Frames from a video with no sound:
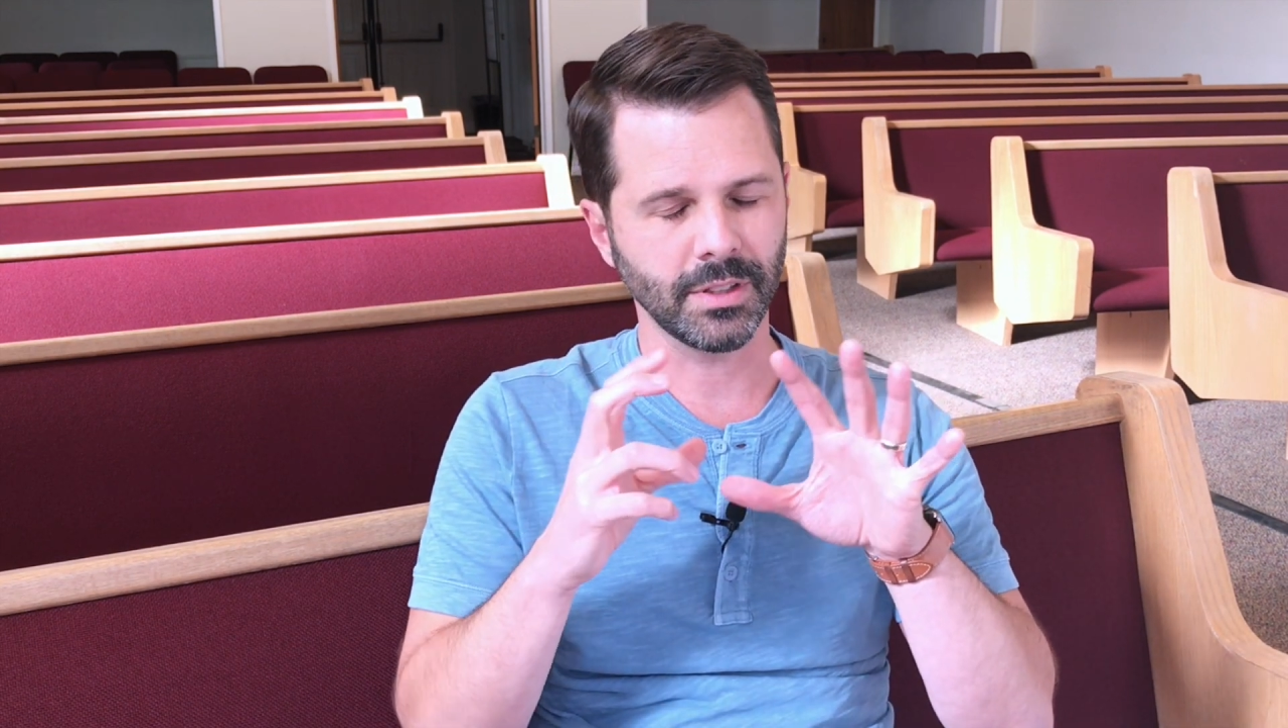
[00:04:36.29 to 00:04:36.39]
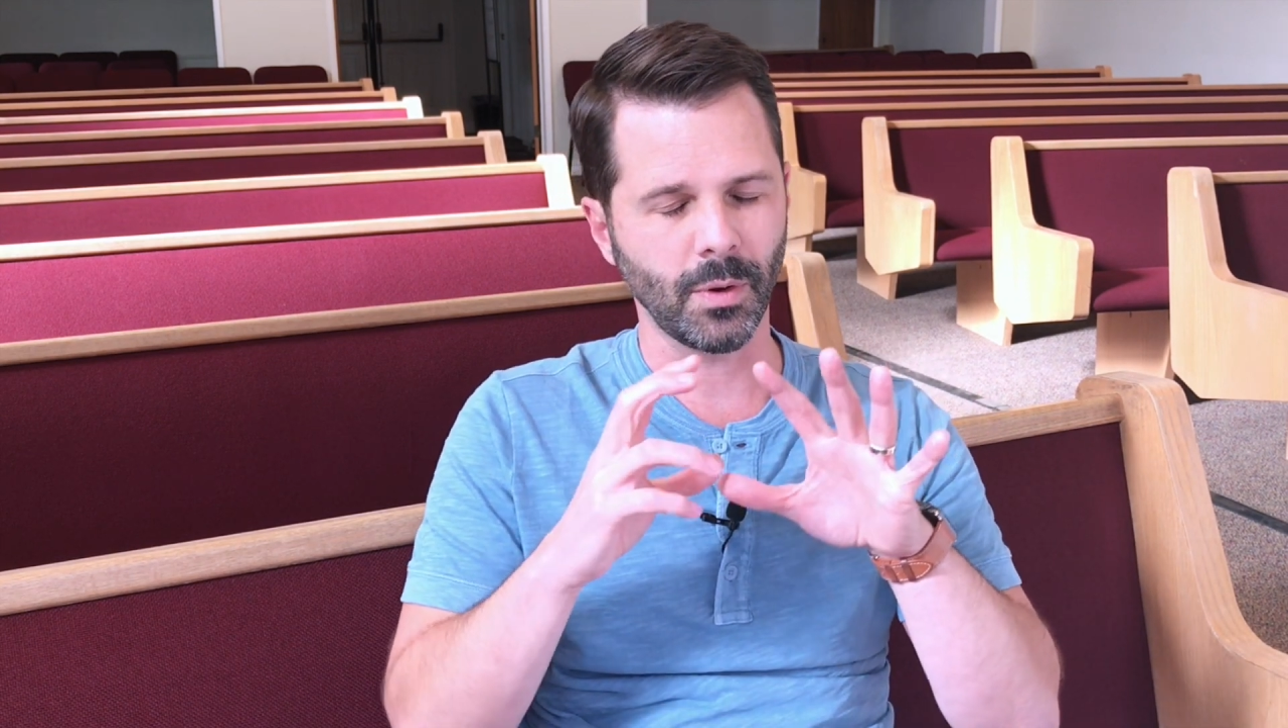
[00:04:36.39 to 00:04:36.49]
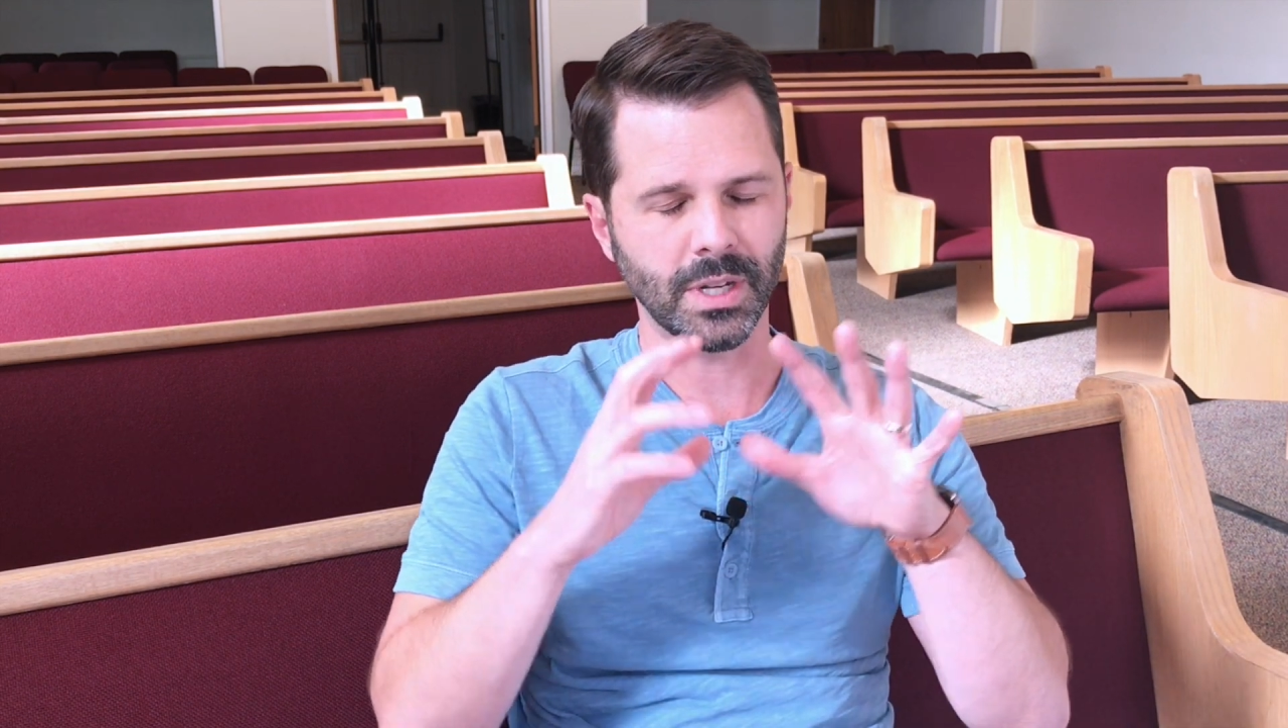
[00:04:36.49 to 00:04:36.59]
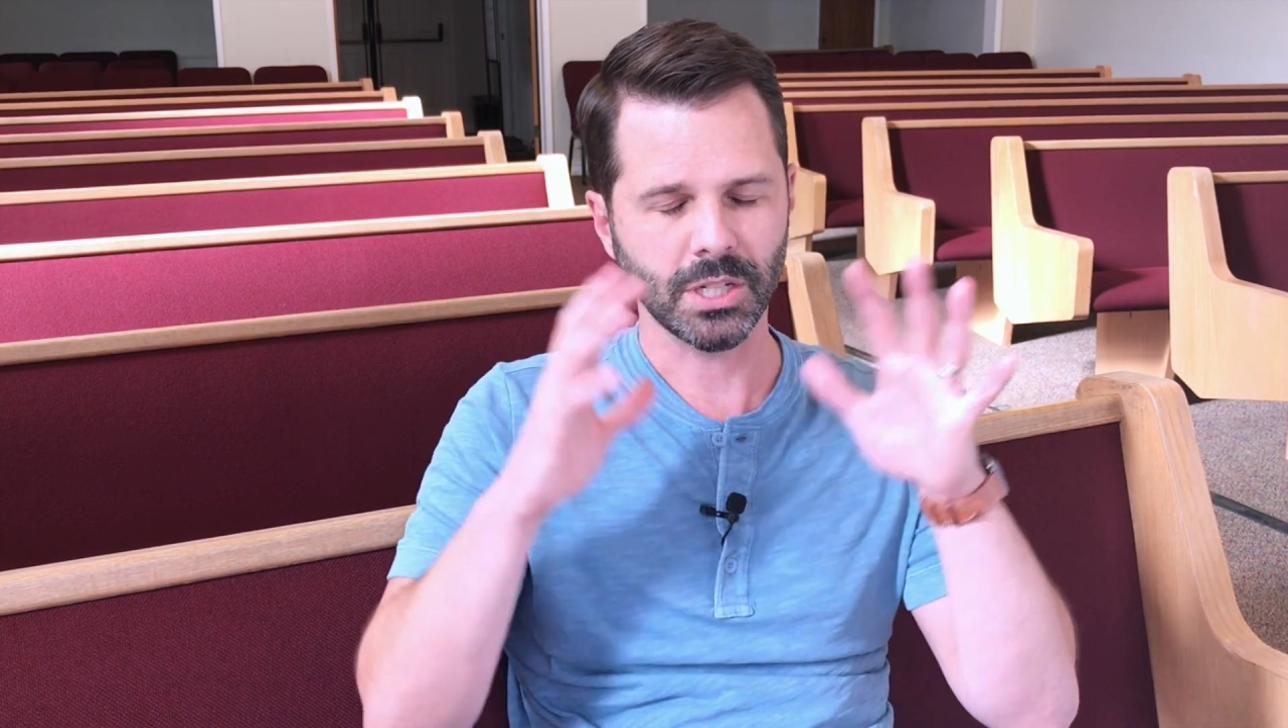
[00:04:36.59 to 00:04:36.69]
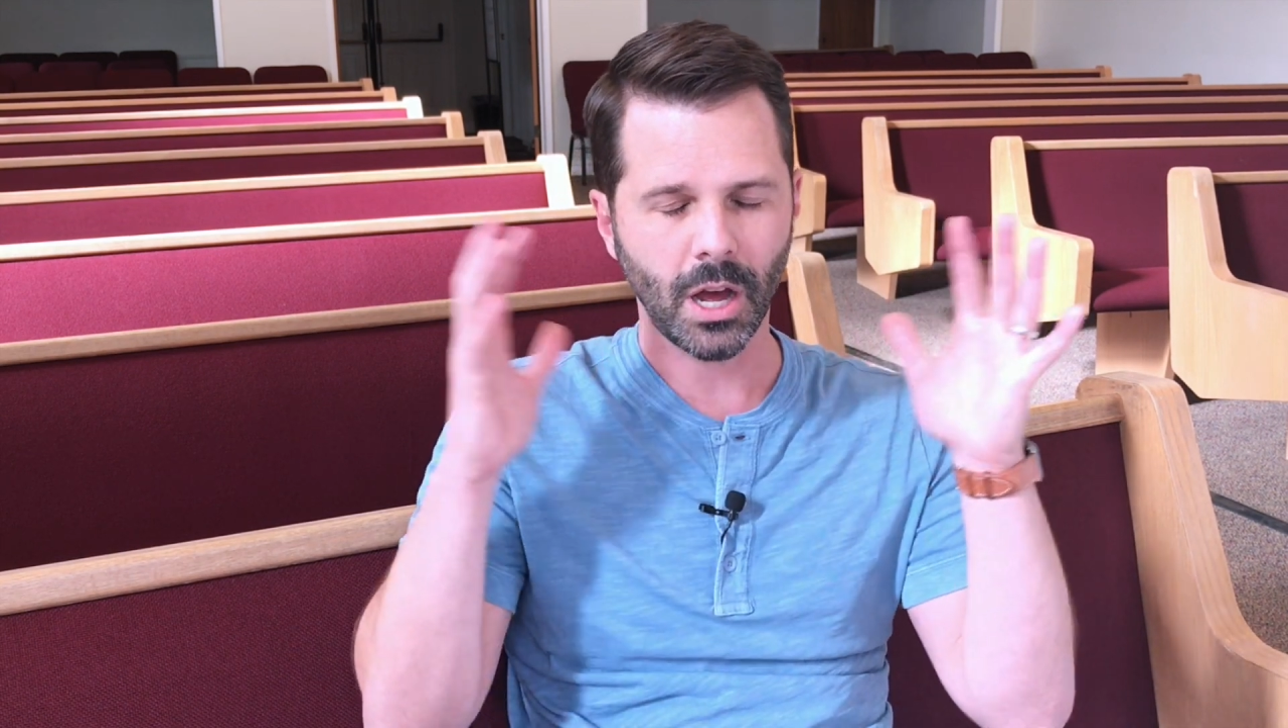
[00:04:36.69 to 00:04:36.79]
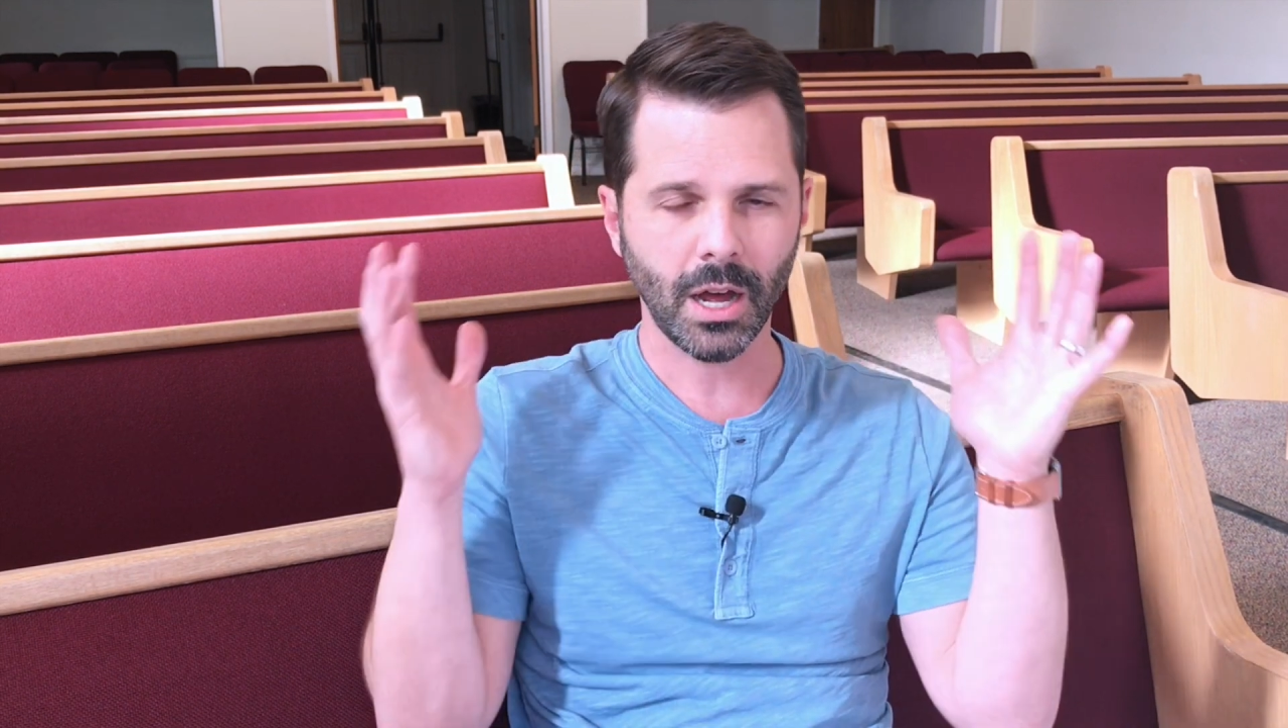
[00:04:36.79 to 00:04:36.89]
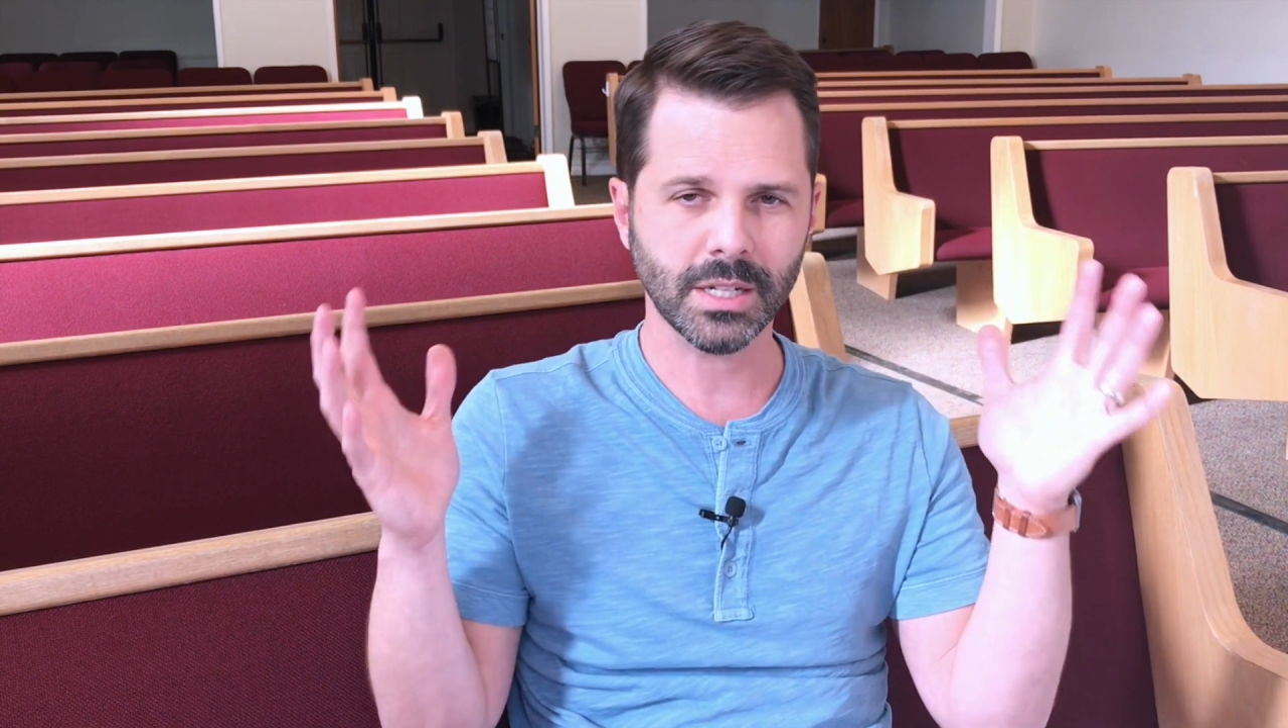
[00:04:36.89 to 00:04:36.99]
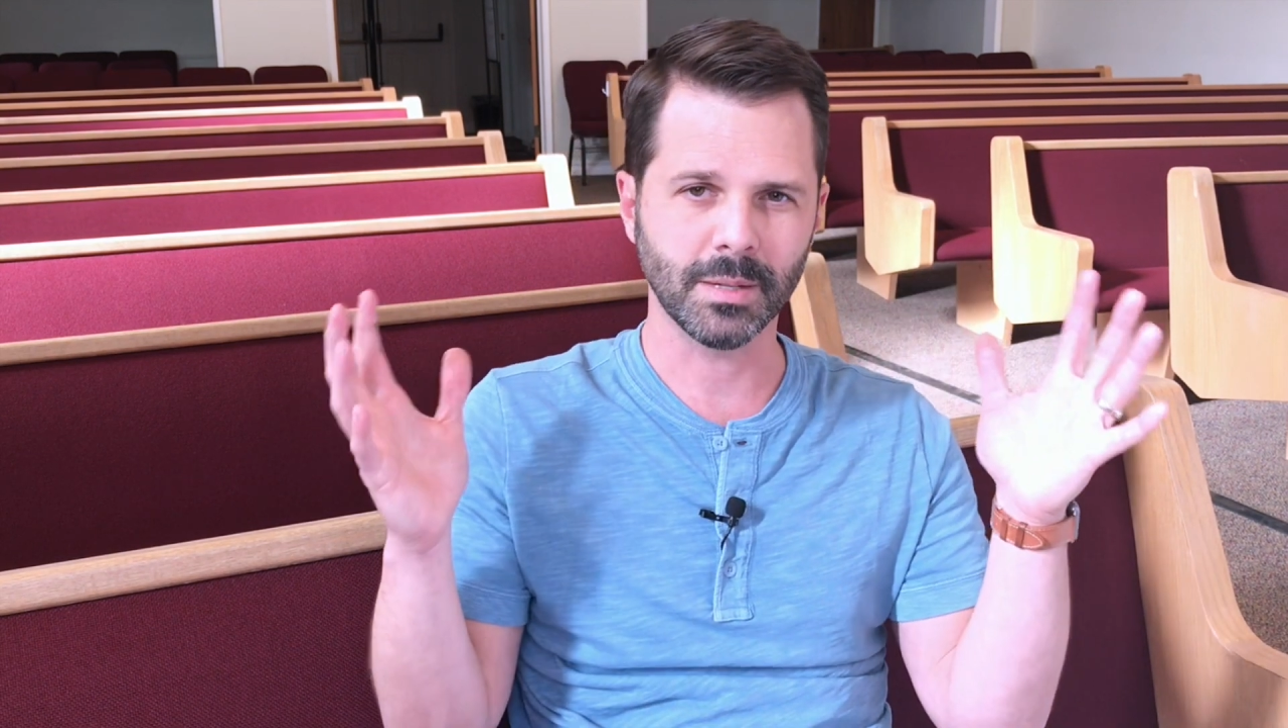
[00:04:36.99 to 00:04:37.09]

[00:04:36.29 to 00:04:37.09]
though it talks